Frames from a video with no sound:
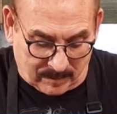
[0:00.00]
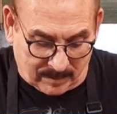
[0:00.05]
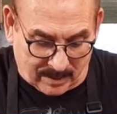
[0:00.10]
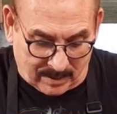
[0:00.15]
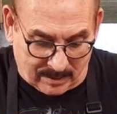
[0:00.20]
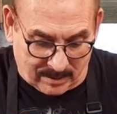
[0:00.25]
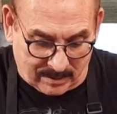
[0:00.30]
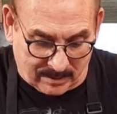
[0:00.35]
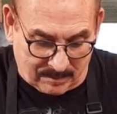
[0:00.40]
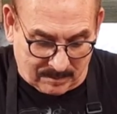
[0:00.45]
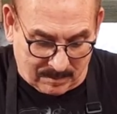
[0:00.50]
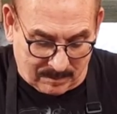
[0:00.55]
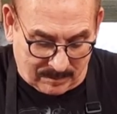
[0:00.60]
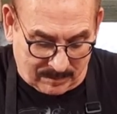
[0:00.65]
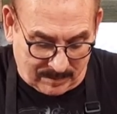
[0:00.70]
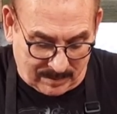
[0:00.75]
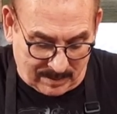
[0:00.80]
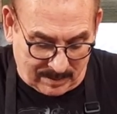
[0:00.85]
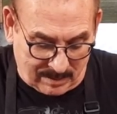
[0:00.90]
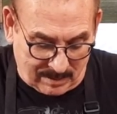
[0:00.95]

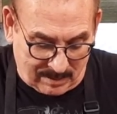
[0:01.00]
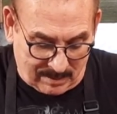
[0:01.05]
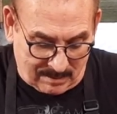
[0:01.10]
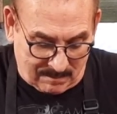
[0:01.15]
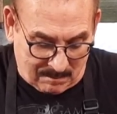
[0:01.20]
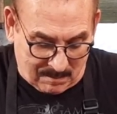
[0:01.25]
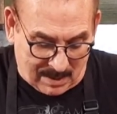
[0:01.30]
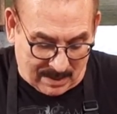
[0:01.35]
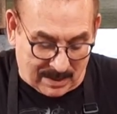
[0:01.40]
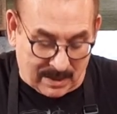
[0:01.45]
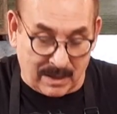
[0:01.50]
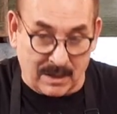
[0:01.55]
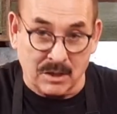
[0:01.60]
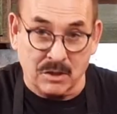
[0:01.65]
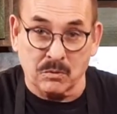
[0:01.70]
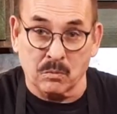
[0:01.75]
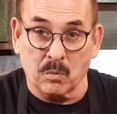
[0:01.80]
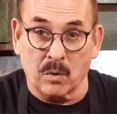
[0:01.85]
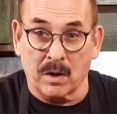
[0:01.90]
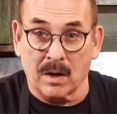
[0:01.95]
My
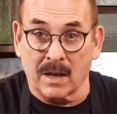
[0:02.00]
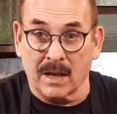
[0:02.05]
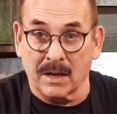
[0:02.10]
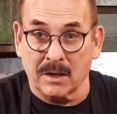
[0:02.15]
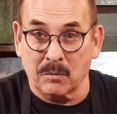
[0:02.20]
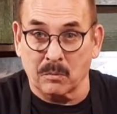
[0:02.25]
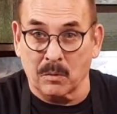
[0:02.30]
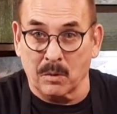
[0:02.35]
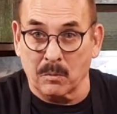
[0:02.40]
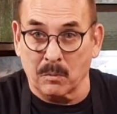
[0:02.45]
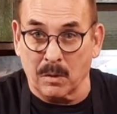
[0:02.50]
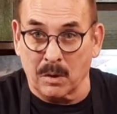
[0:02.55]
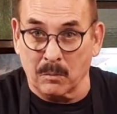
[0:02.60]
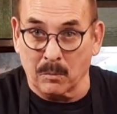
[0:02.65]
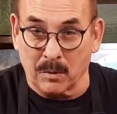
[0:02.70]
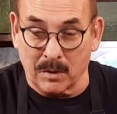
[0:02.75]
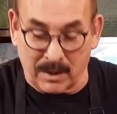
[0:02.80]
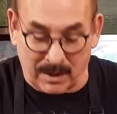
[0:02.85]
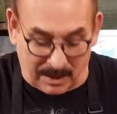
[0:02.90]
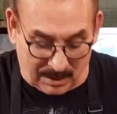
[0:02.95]
kids, one liked one
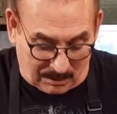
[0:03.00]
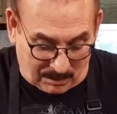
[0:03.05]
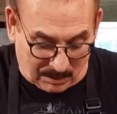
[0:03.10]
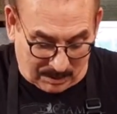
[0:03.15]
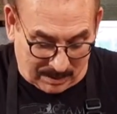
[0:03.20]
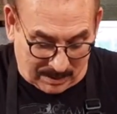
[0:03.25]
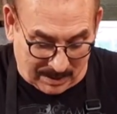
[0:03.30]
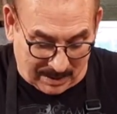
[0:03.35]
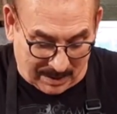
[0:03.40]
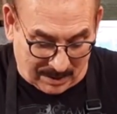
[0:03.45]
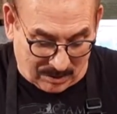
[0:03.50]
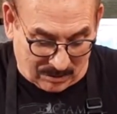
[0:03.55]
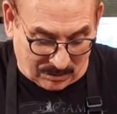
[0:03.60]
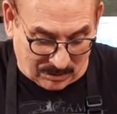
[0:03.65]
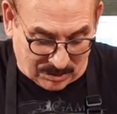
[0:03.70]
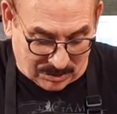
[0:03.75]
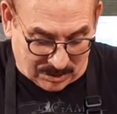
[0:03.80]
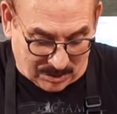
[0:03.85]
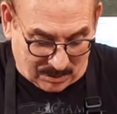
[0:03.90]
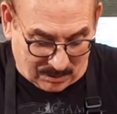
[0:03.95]
the
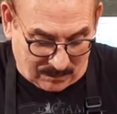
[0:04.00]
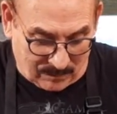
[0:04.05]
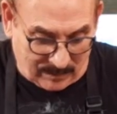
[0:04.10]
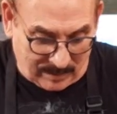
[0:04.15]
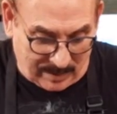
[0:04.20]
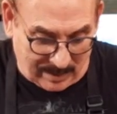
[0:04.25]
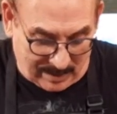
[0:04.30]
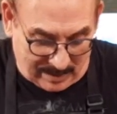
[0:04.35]
other. So,